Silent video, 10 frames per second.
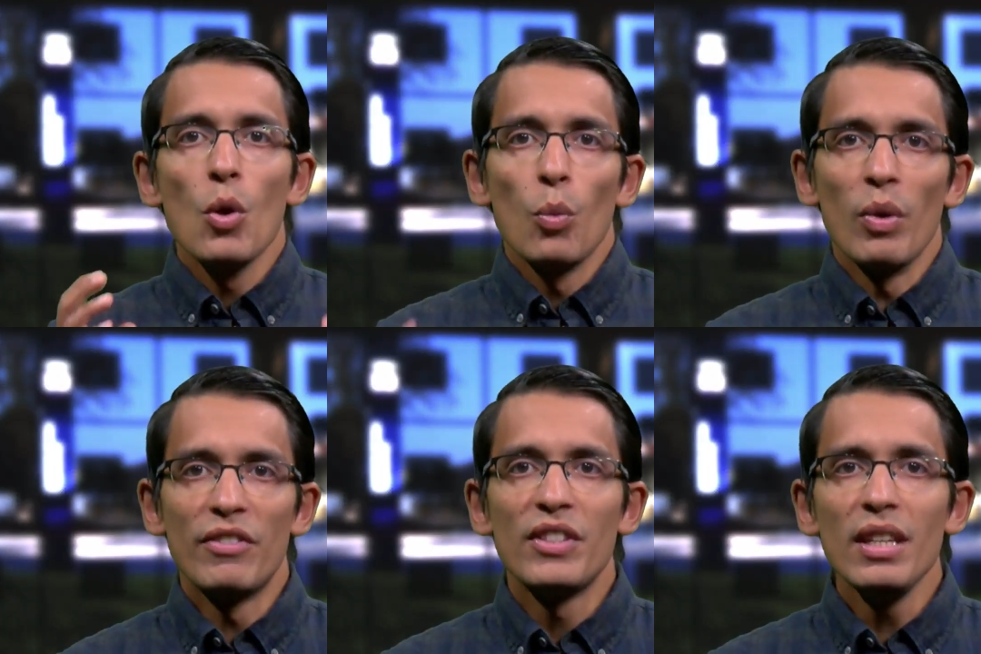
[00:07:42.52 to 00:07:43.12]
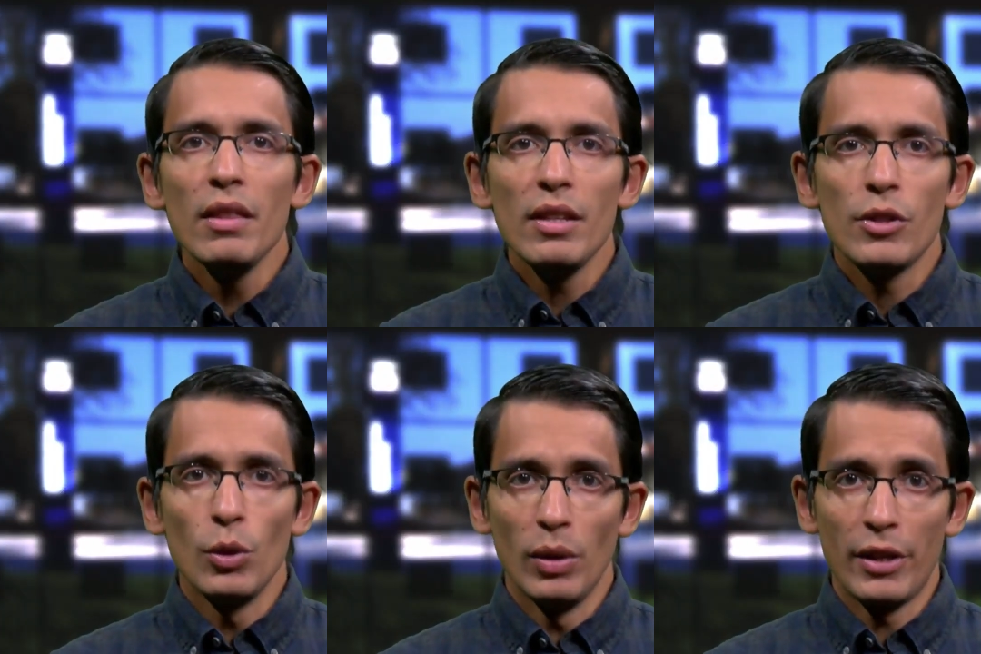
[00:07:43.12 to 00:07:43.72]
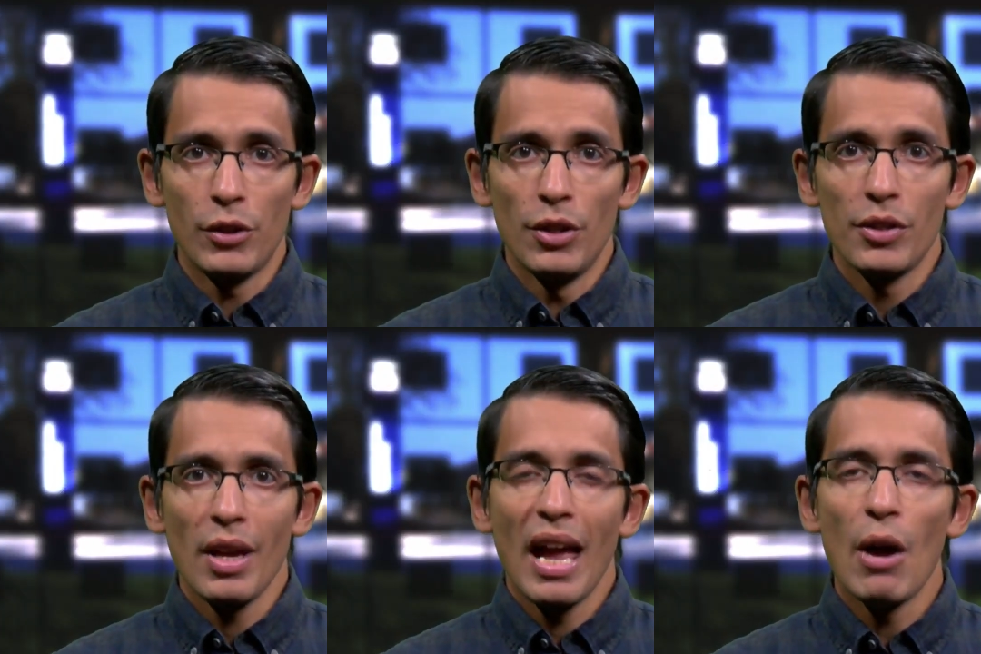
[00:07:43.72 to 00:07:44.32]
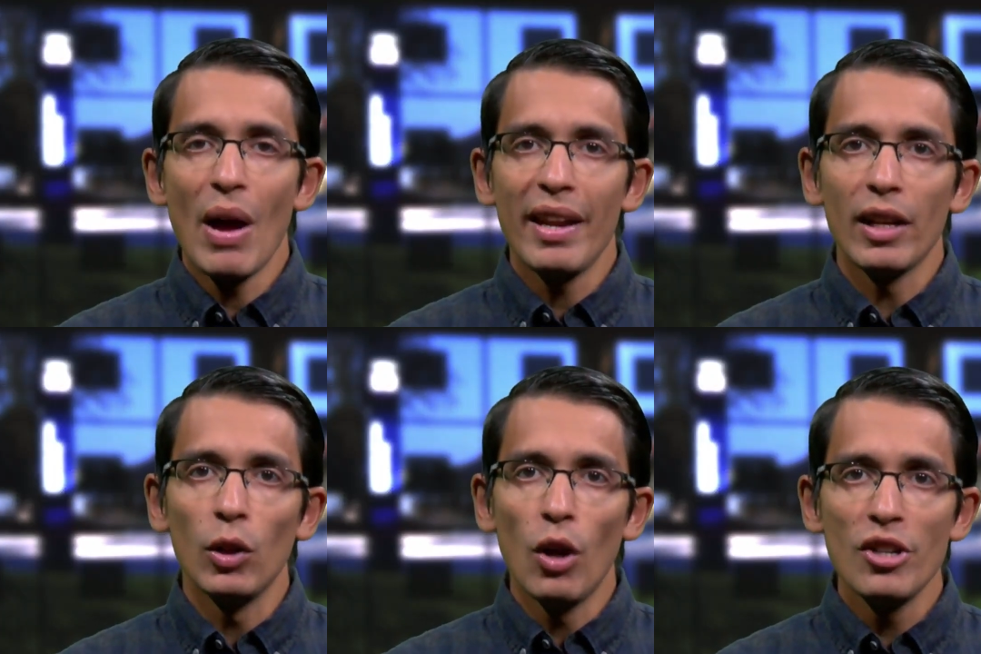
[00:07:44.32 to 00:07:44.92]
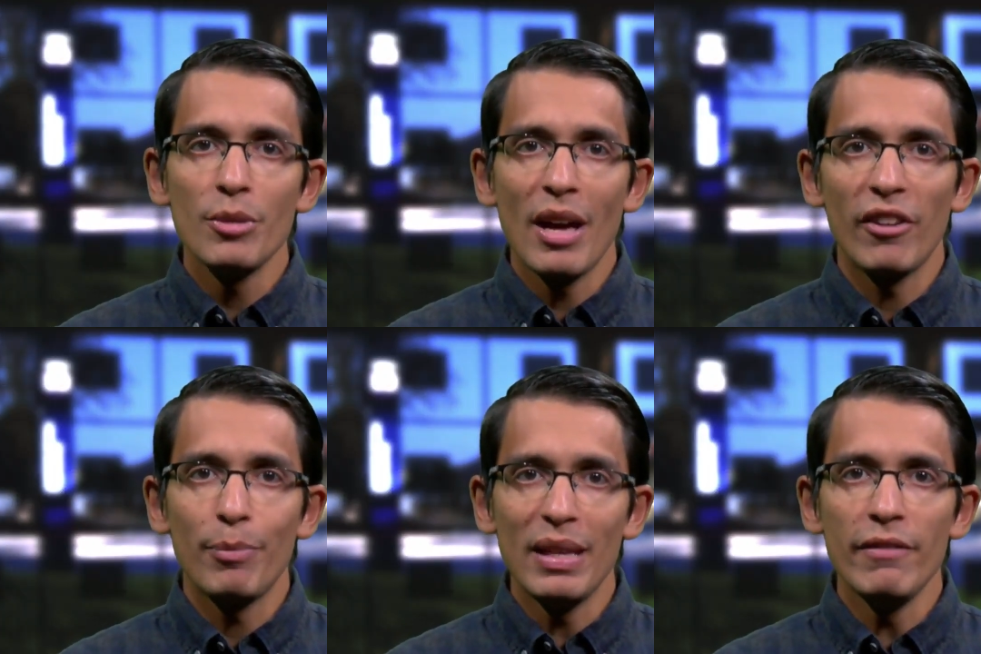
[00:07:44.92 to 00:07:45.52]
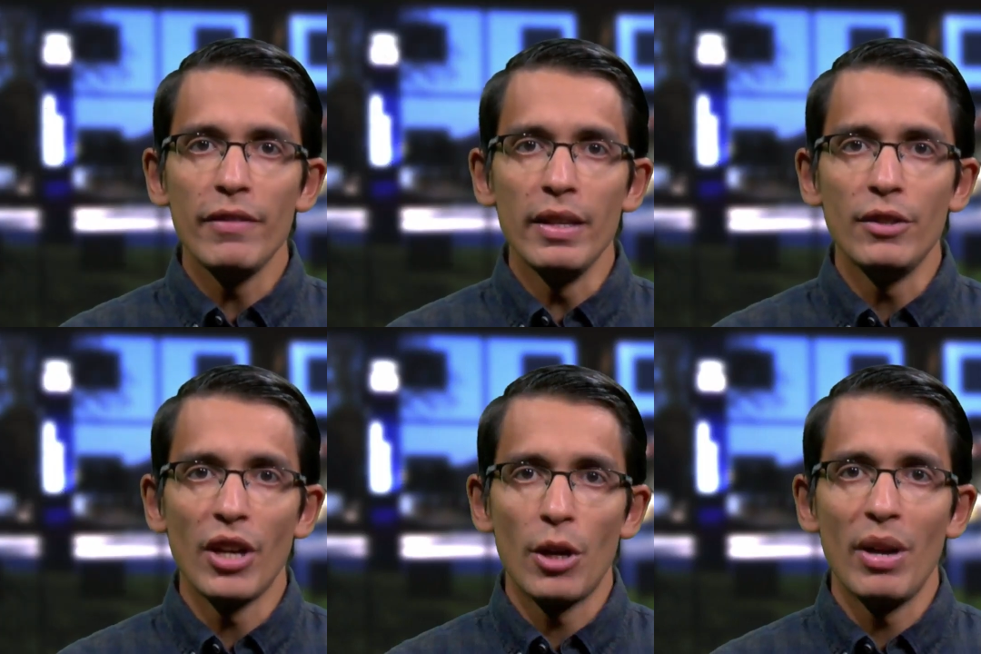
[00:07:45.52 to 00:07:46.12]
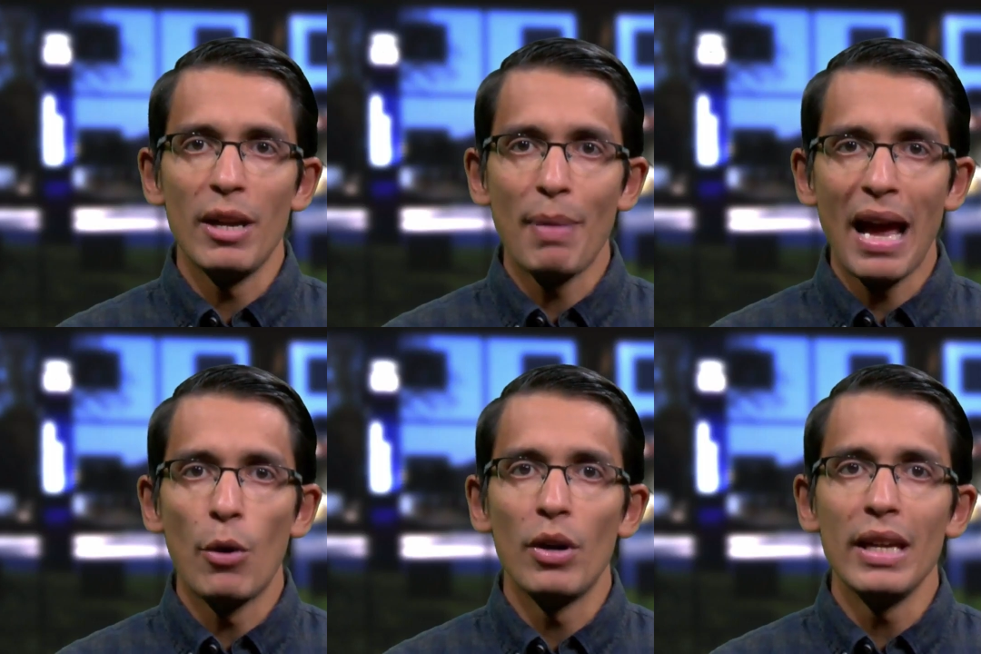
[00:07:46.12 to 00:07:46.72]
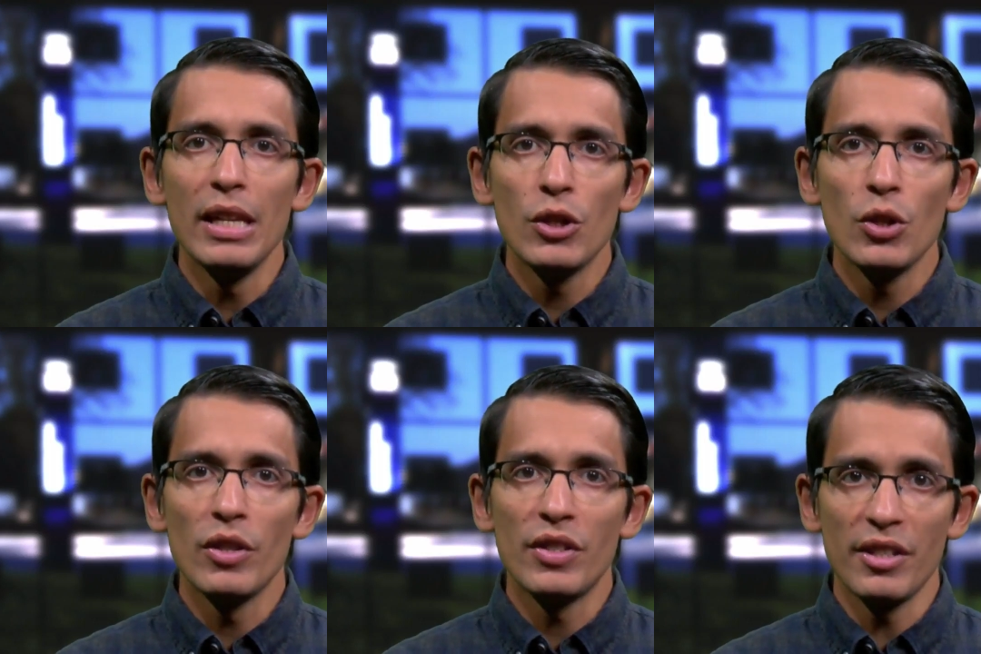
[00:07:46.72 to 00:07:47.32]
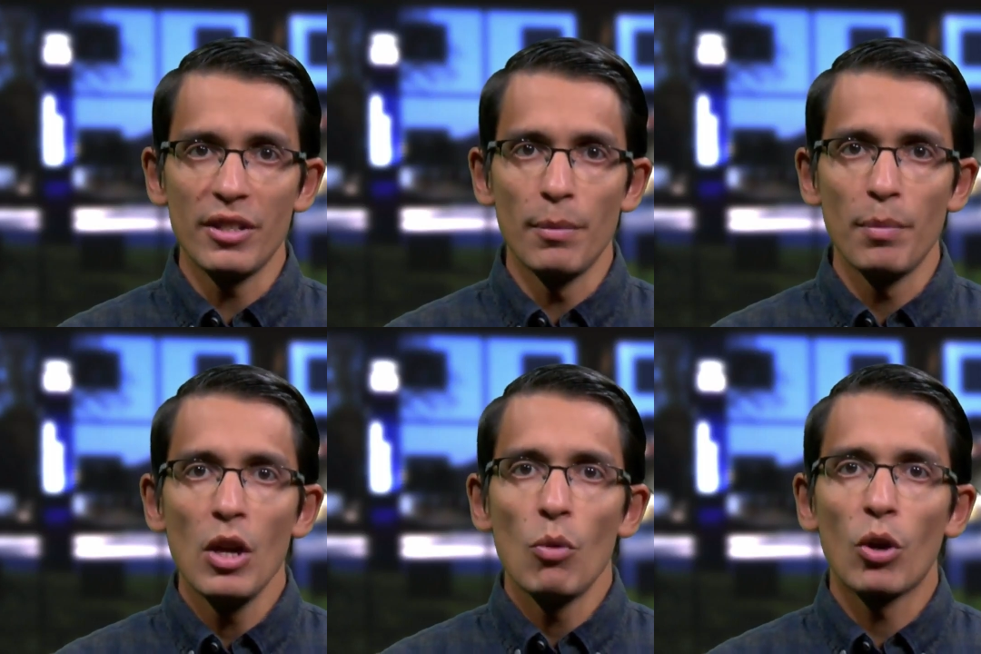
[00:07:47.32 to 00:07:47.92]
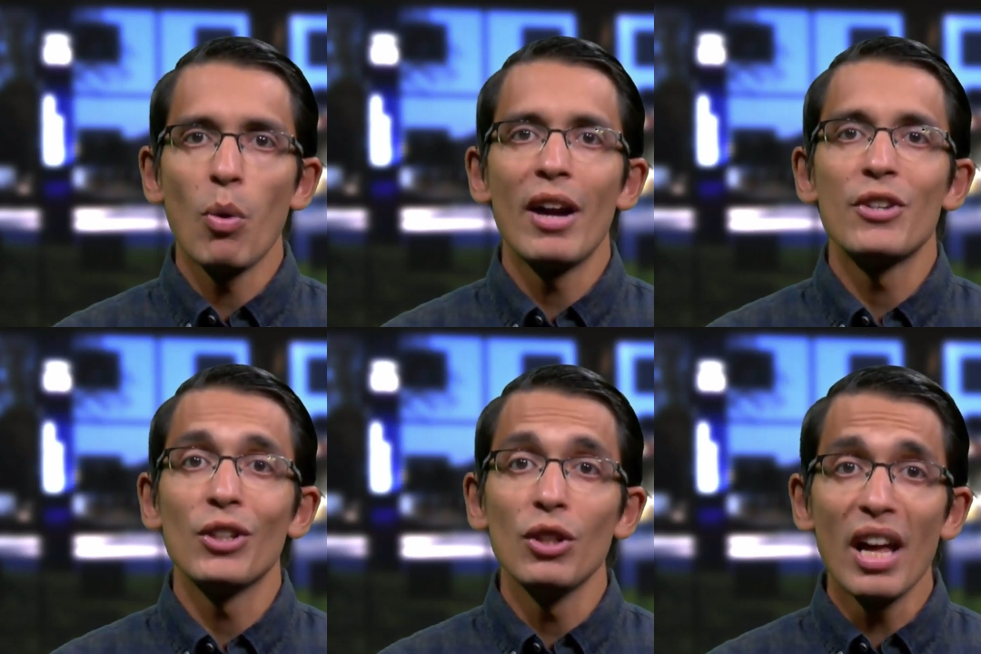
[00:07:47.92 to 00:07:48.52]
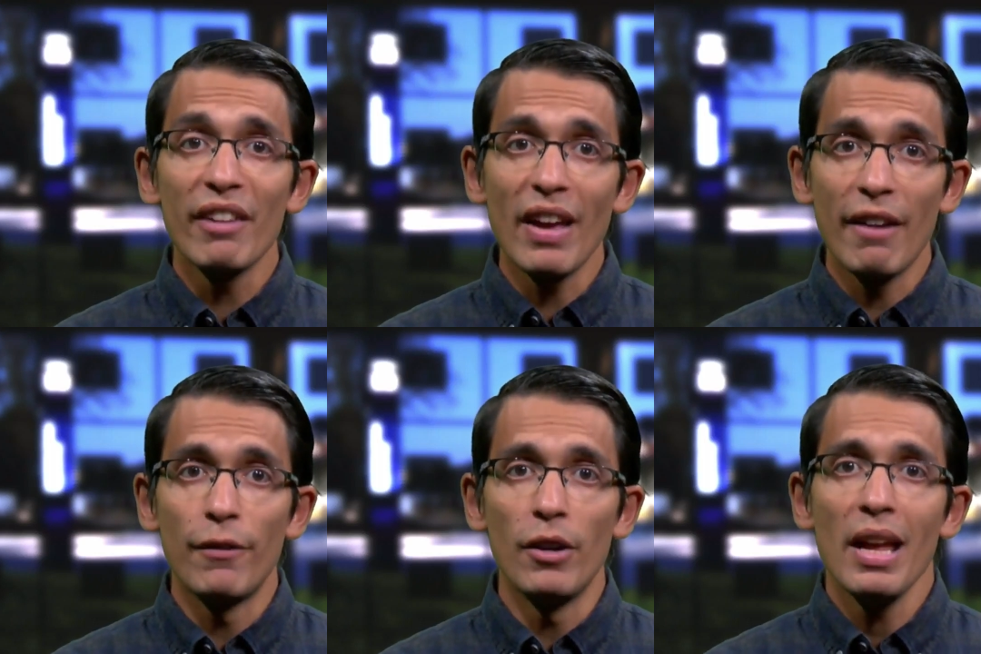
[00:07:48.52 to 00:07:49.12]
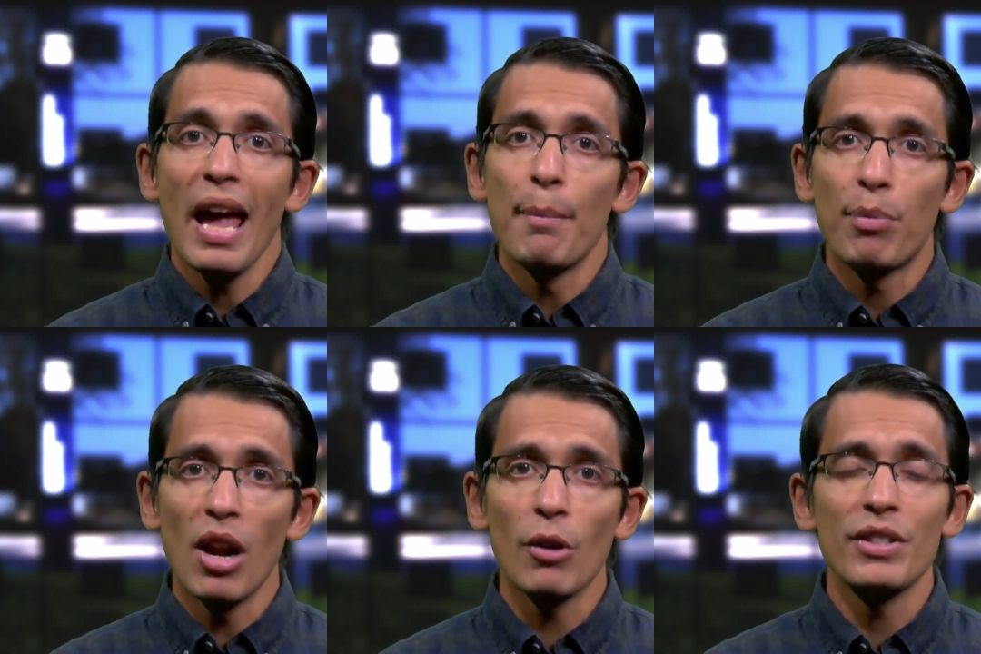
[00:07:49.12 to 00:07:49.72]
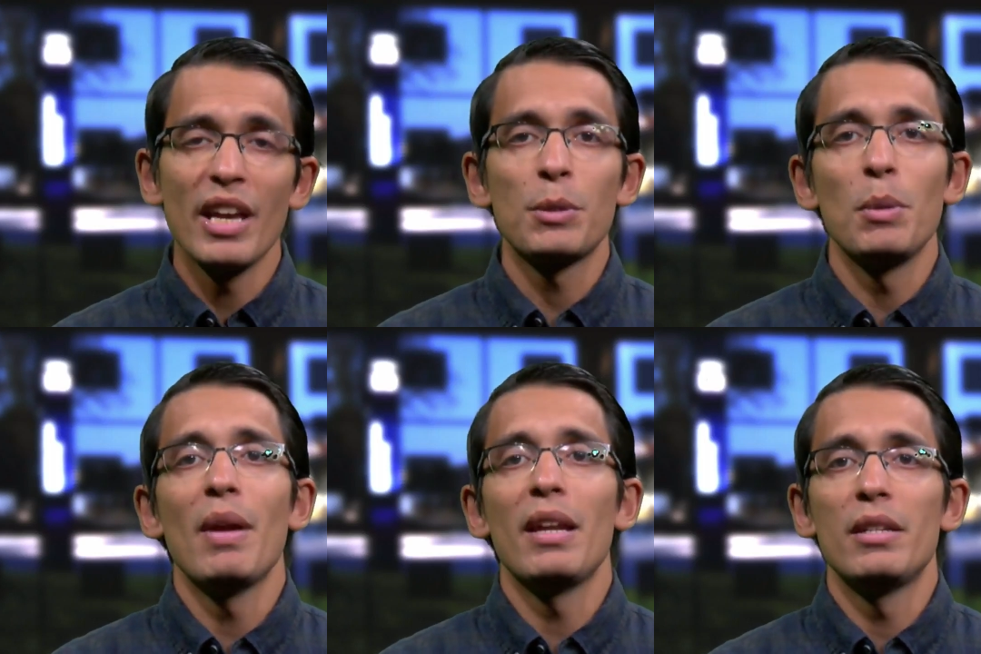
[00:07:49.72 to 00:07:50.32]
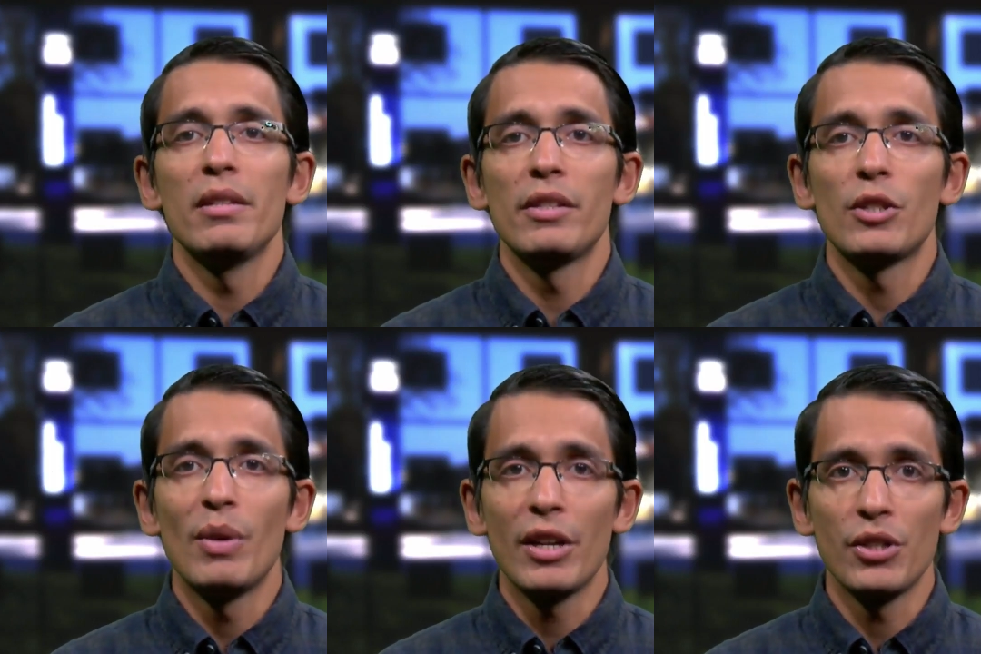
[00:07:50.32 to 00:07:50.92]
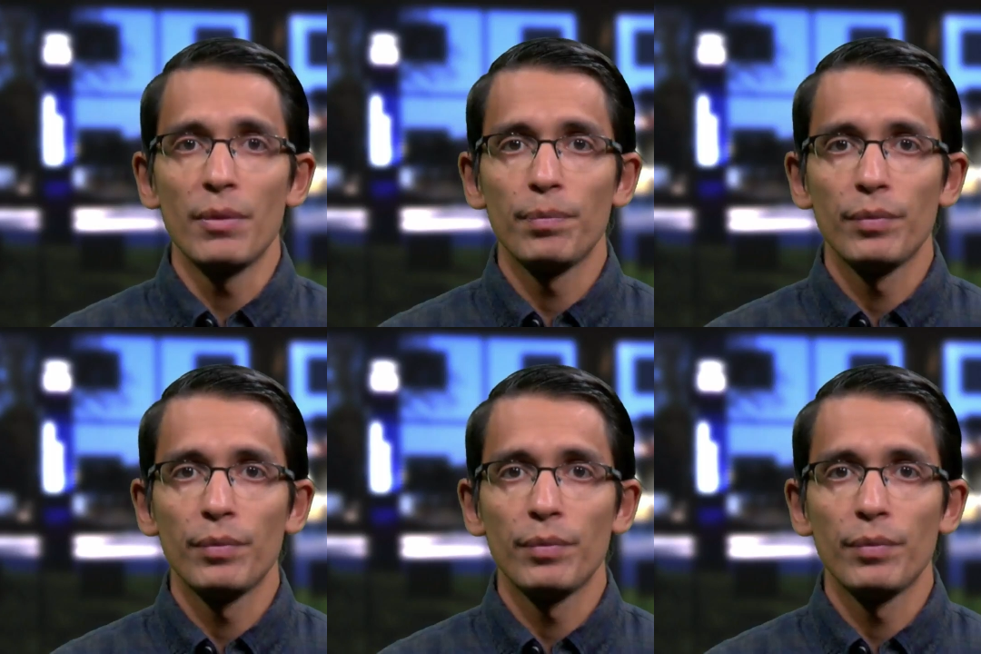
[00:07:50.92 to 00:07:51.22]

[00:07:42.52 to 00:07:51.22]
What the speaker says: We have seen these two lectures how adding a large amount of PV generated power into the system requires a lot of effort, and progress has to be made into this direction.